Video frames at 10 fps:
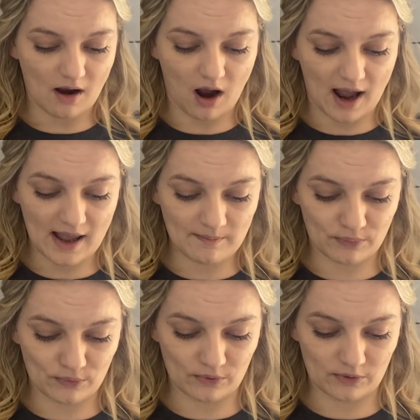I had
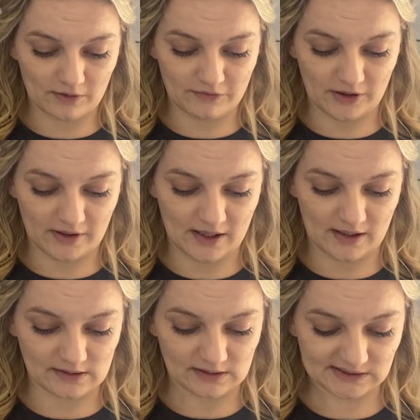bought a few
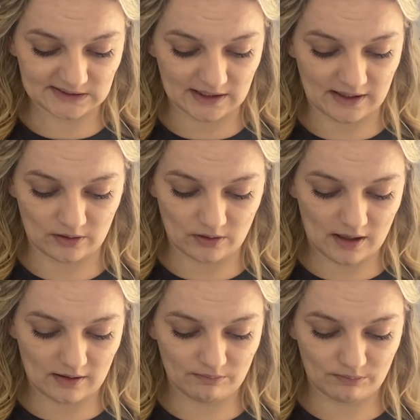things, and
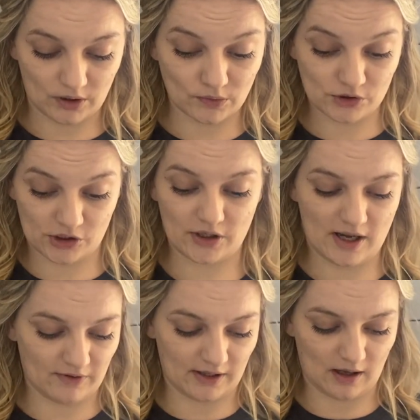I'll show you
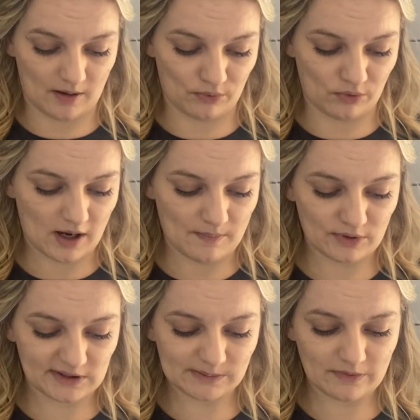everything I bought. I
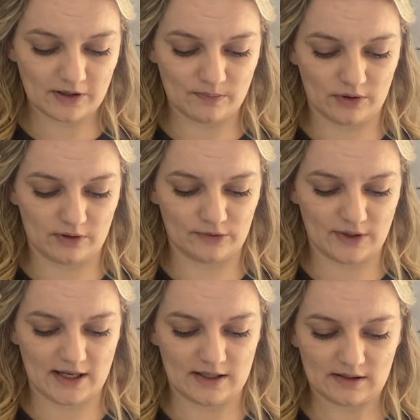bought some of her beautiful
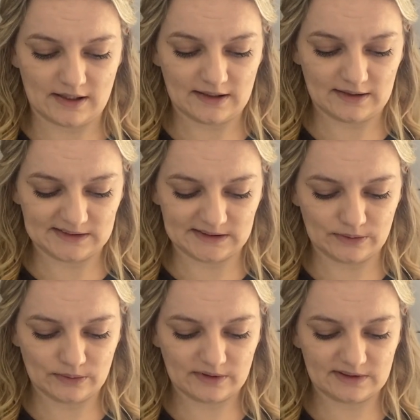hand-dyed
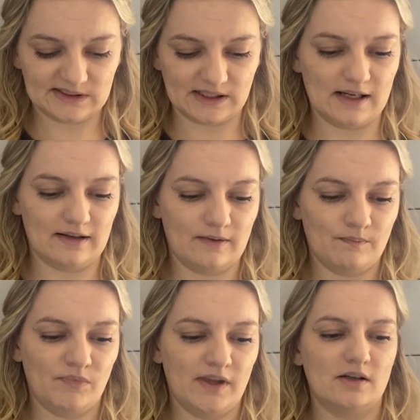silks. Like,
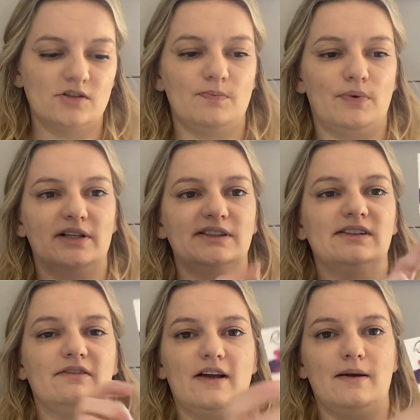she
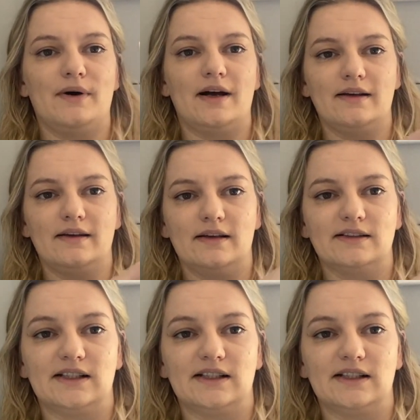posted Vampire Kiss.